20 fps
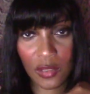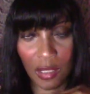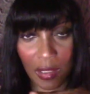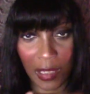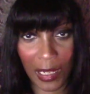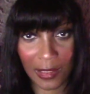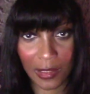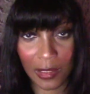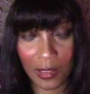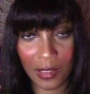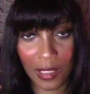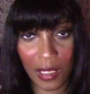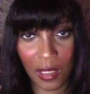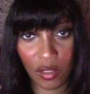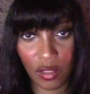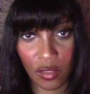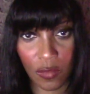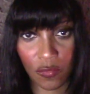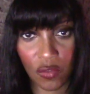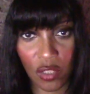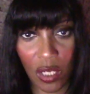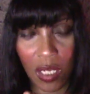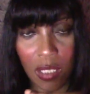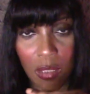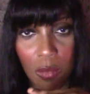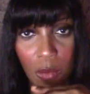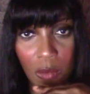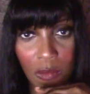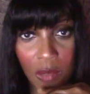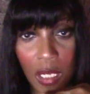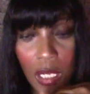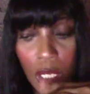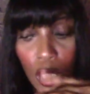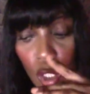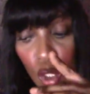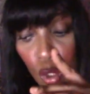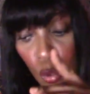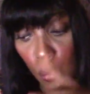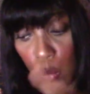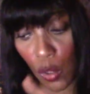the latter stages of January
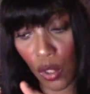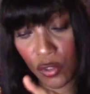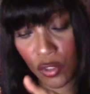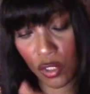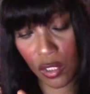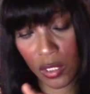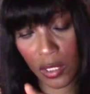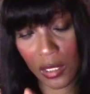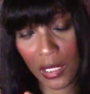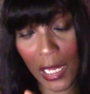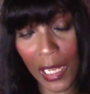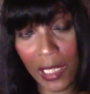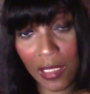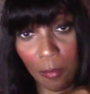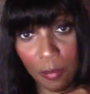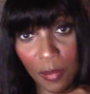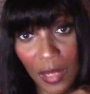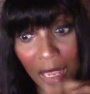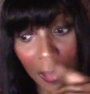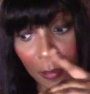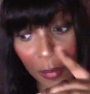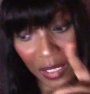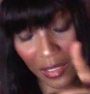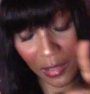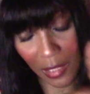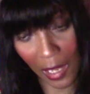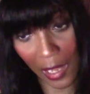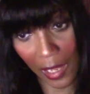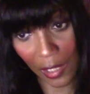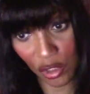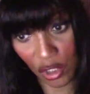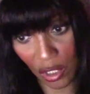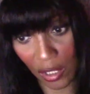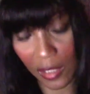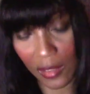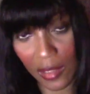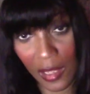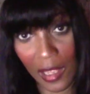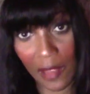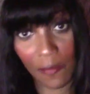who wants you to take the blame, but it's
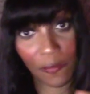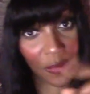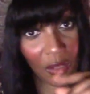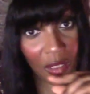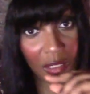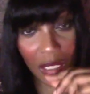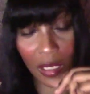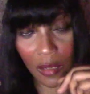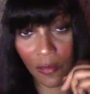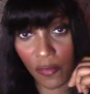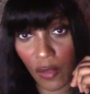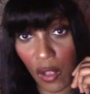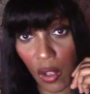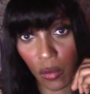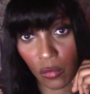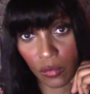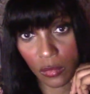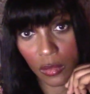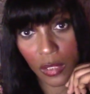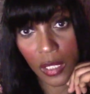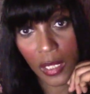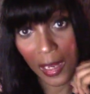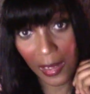actually their fucking fault.